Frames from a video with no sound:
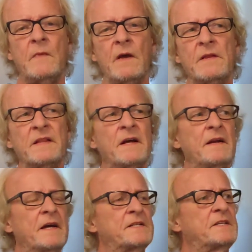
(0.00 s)
Then the
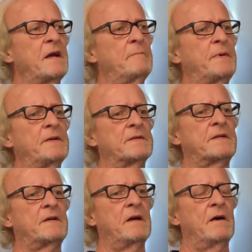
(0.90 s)
next step is
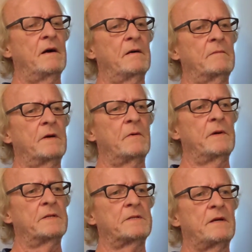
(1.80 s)
go
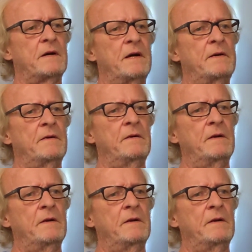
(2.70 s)
inside,